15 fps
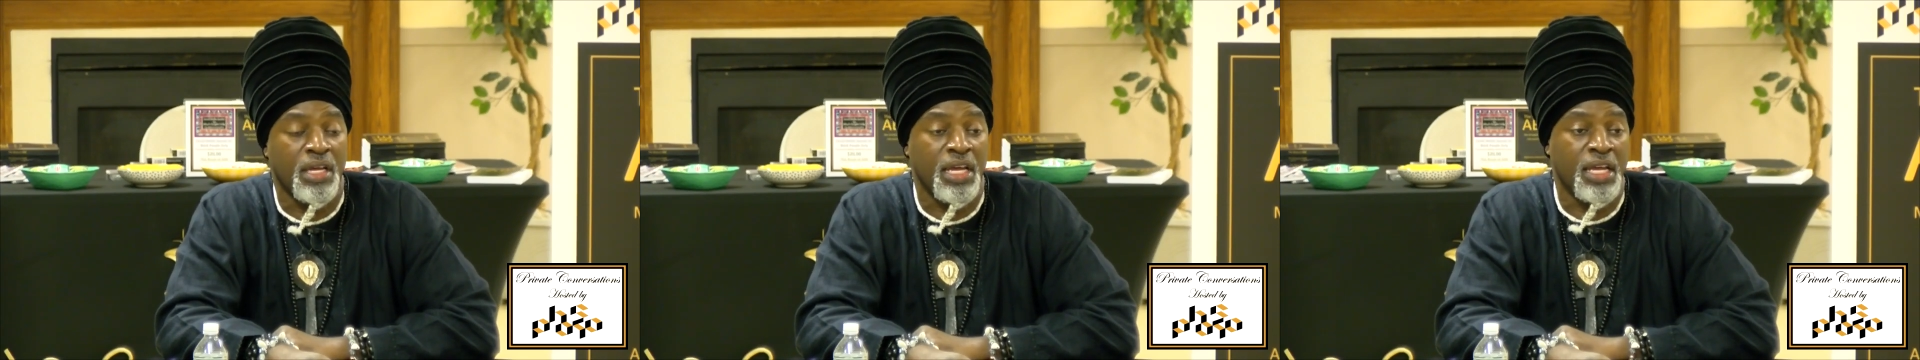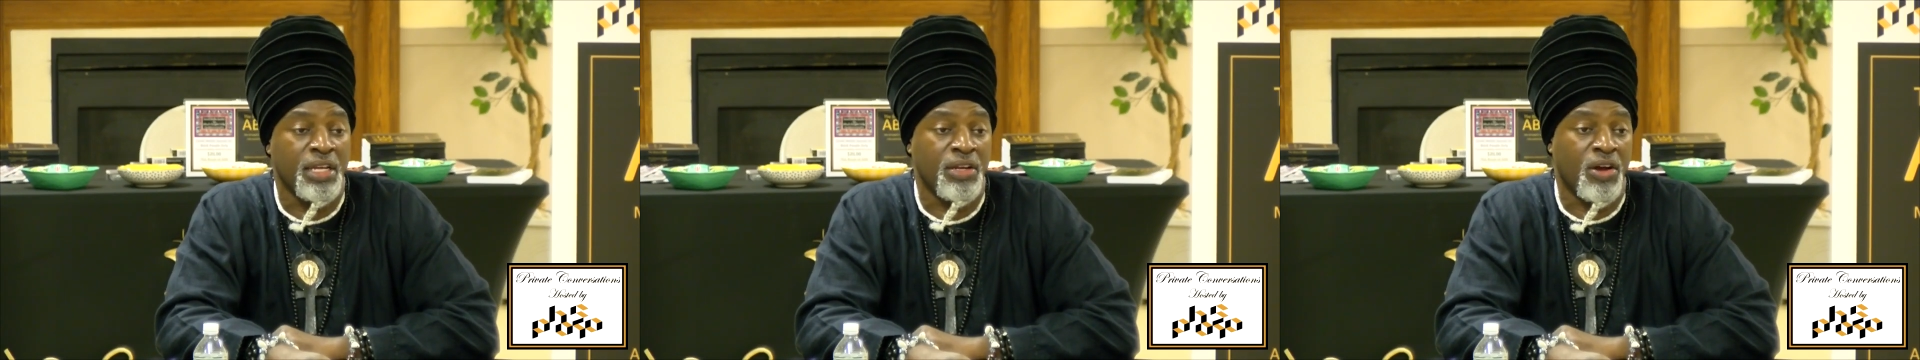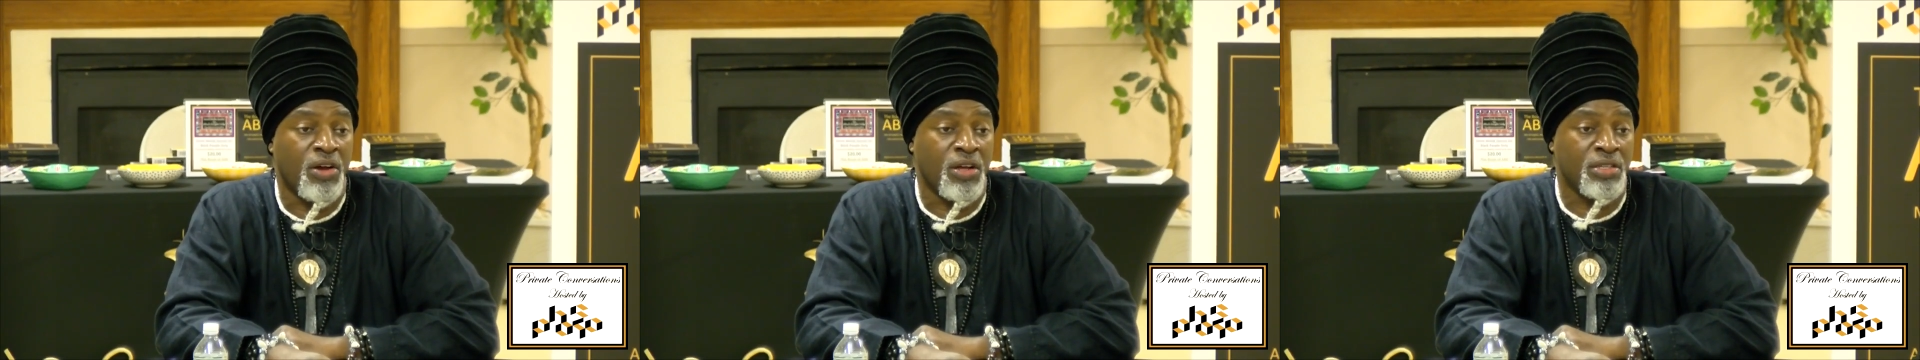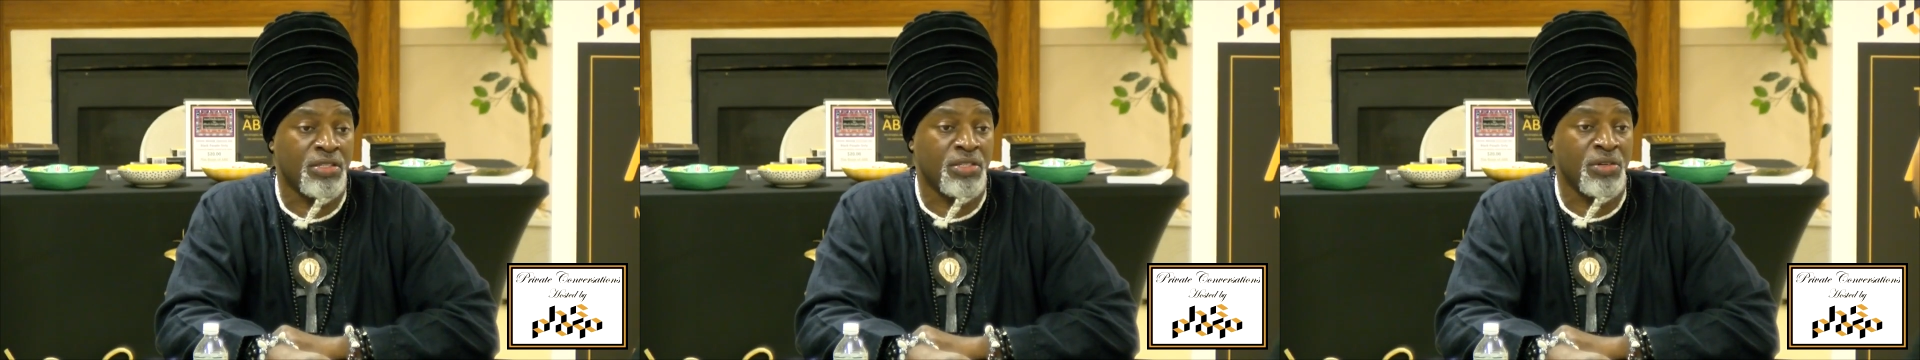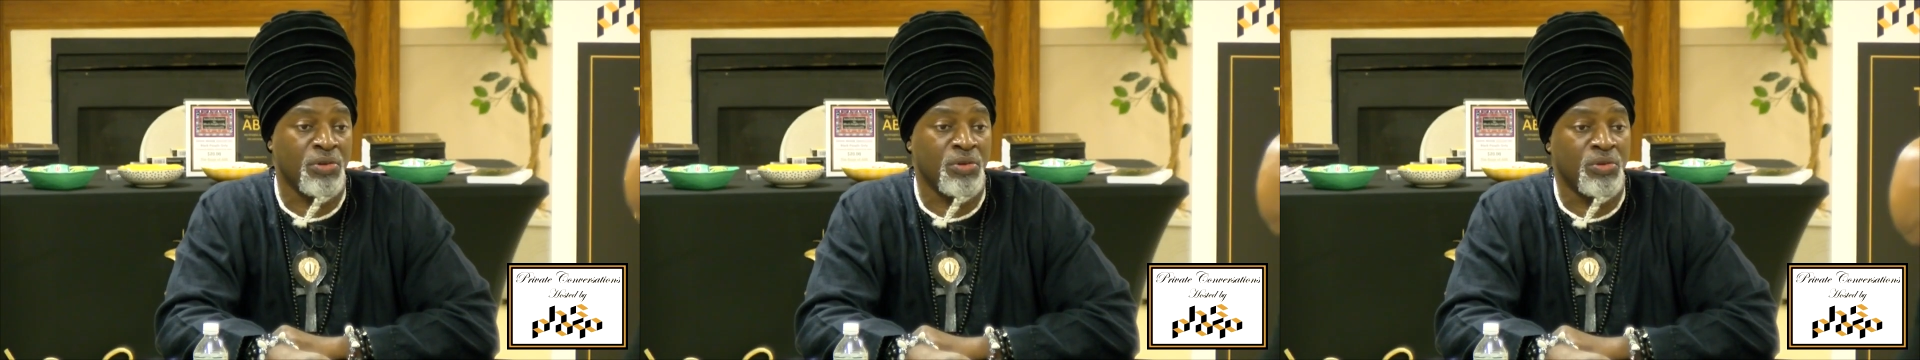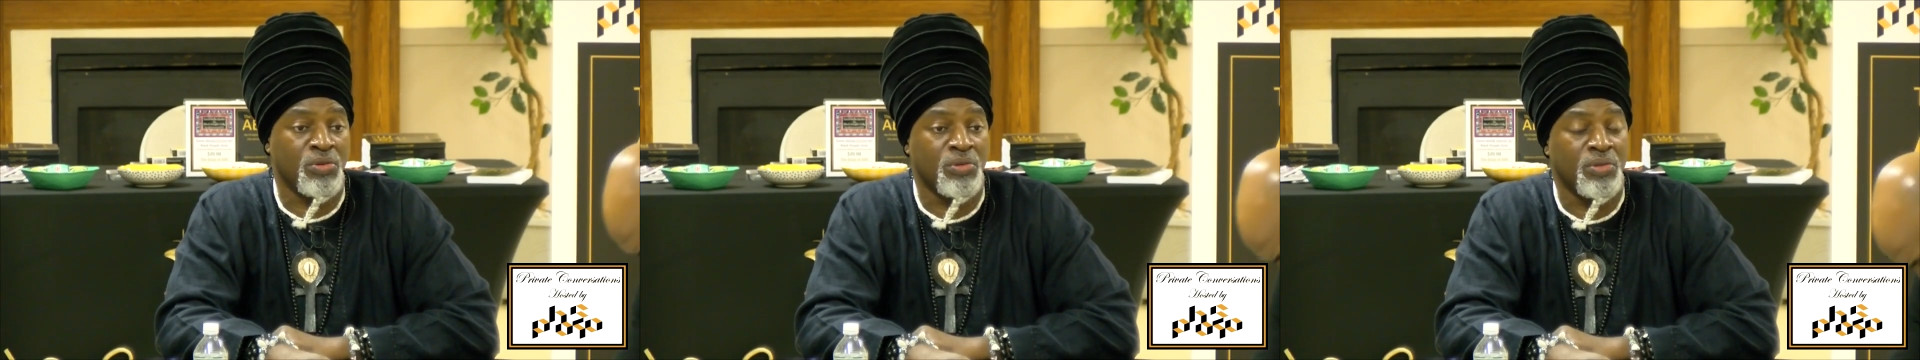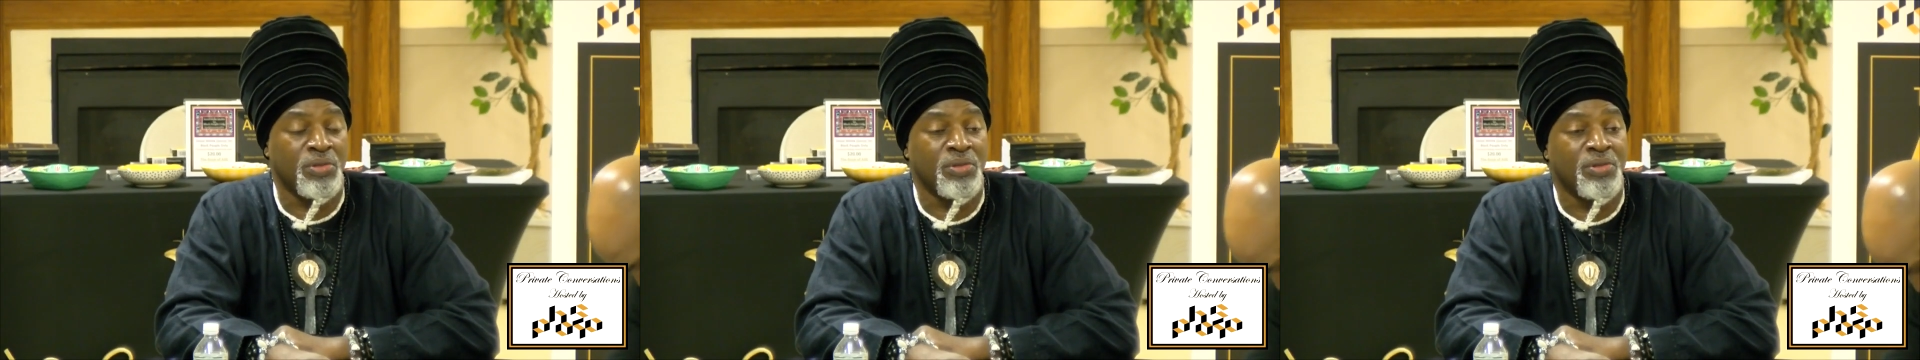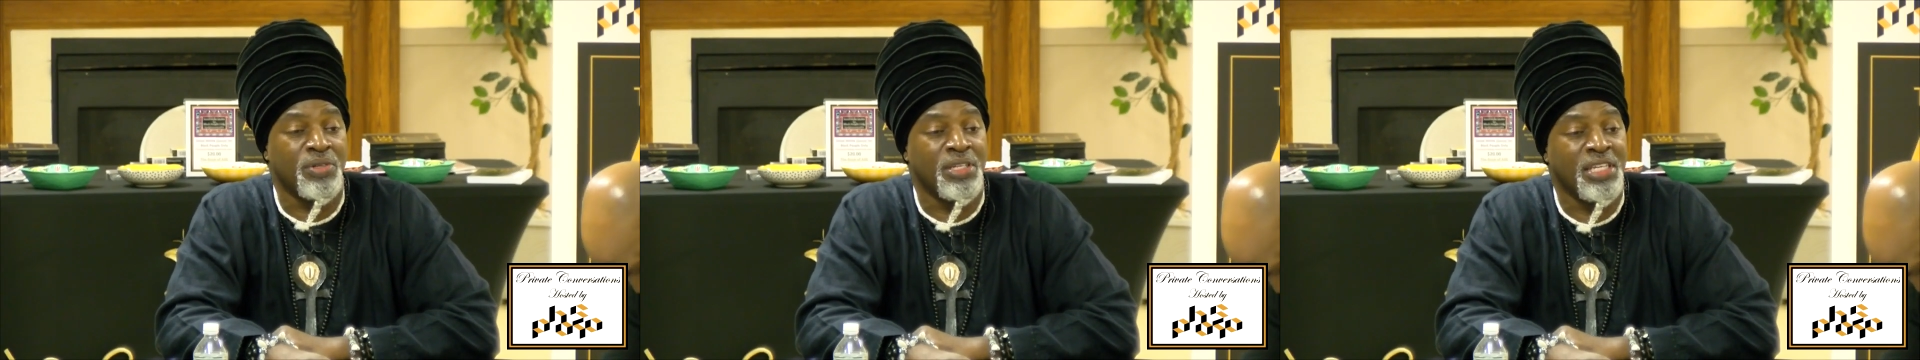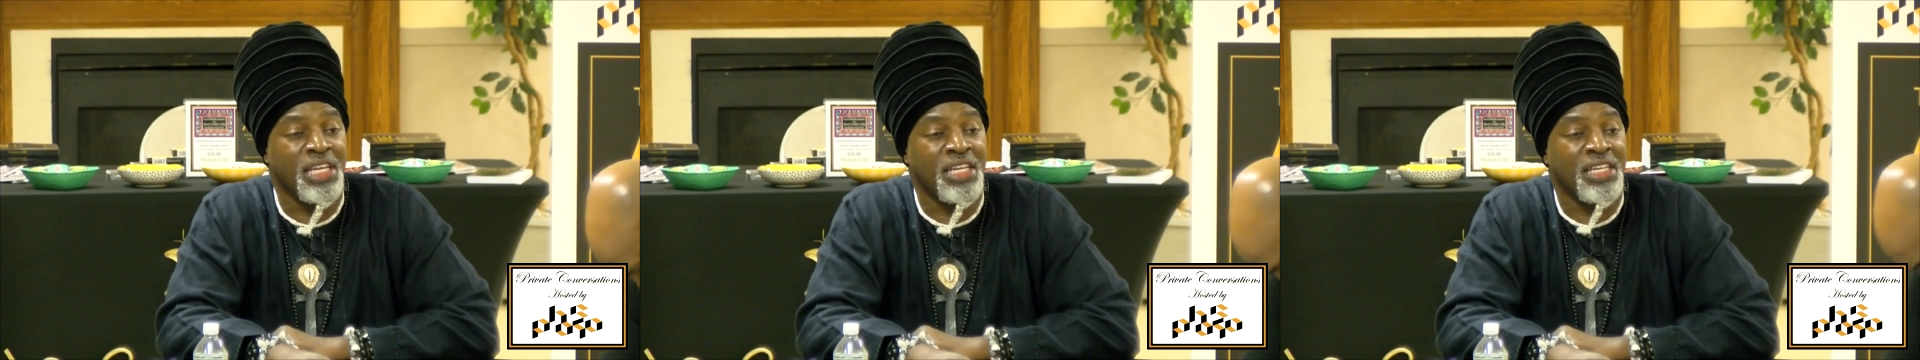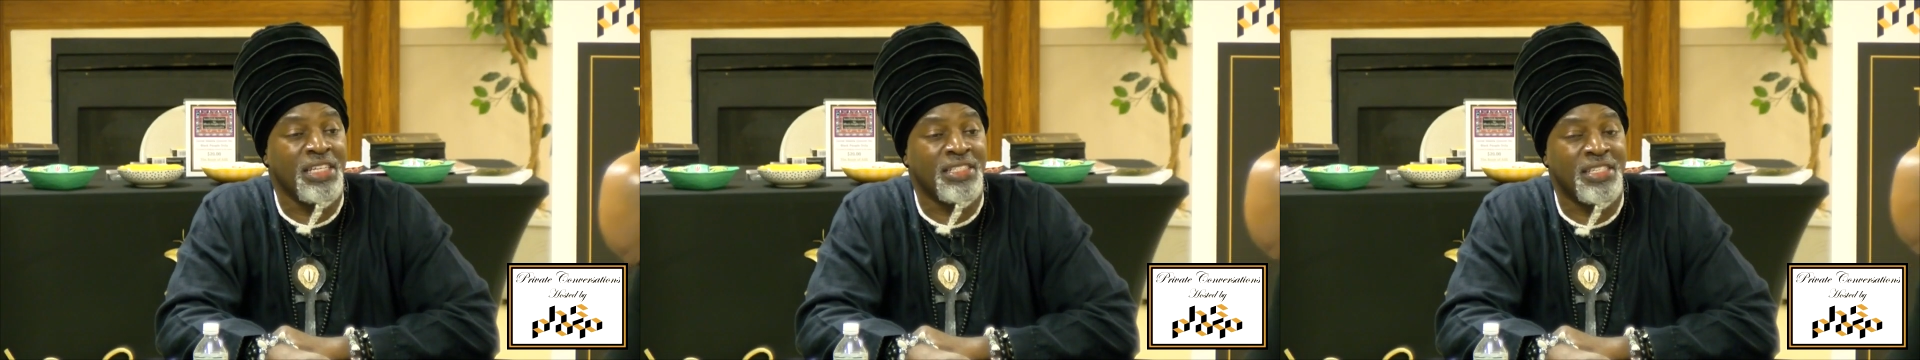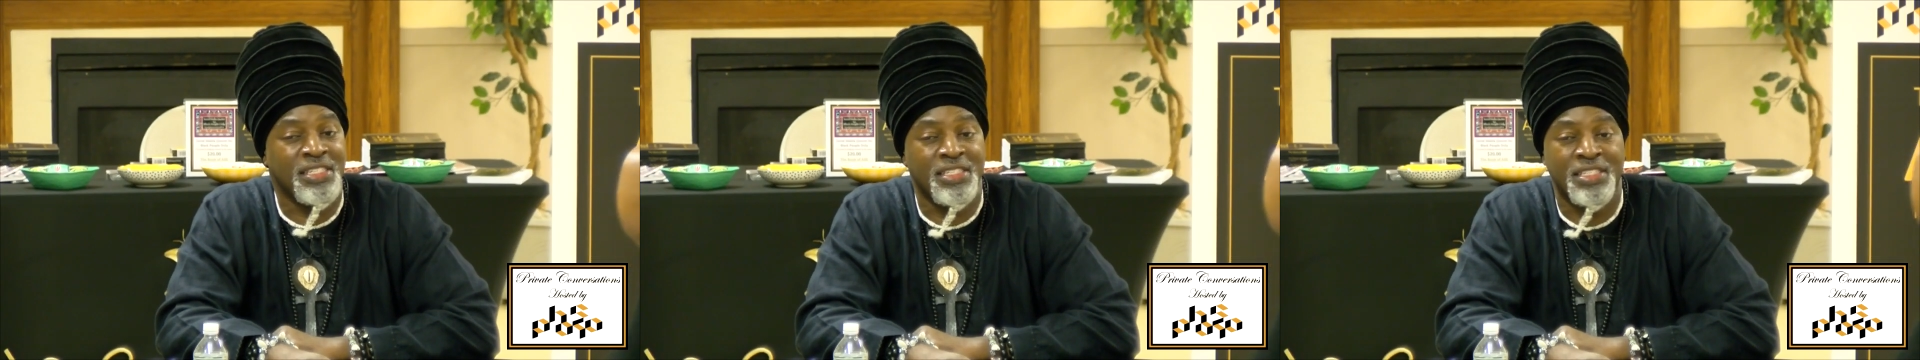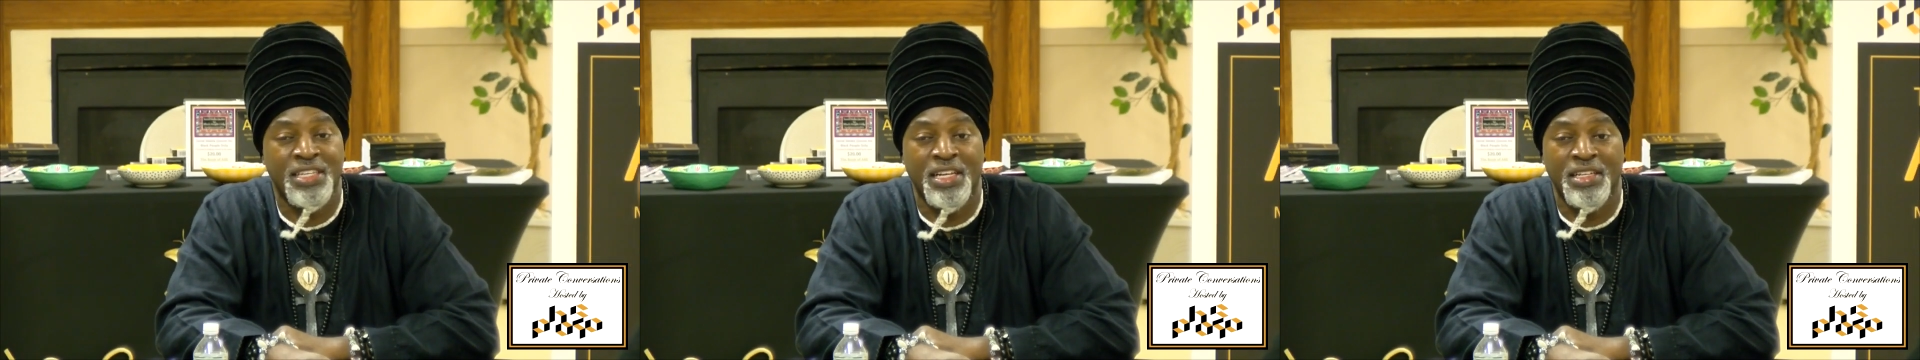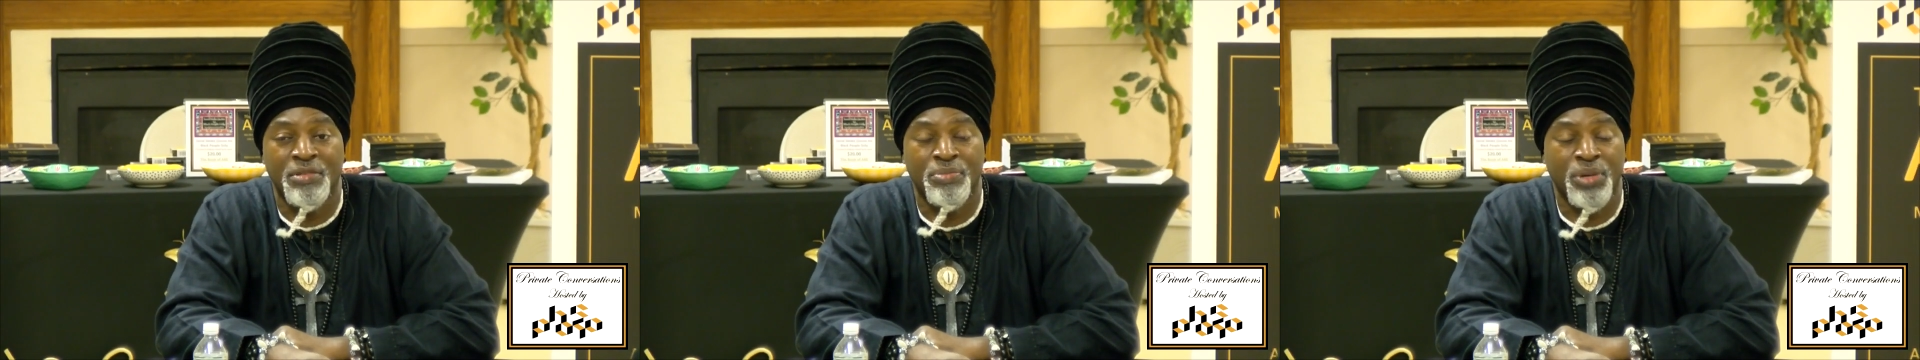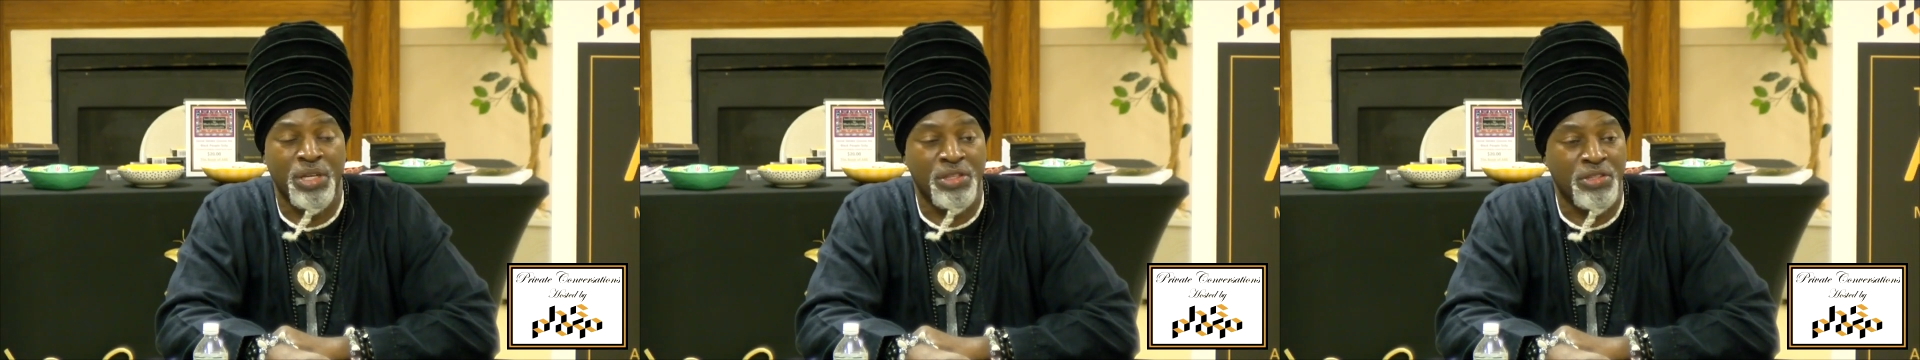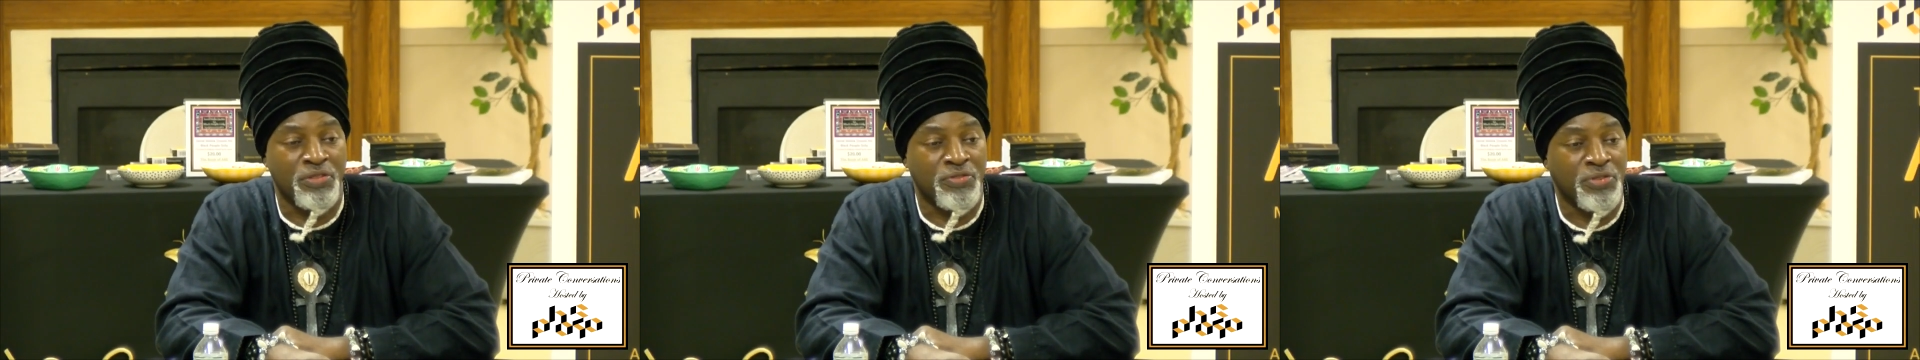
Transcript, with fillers: and also needing to celebrate the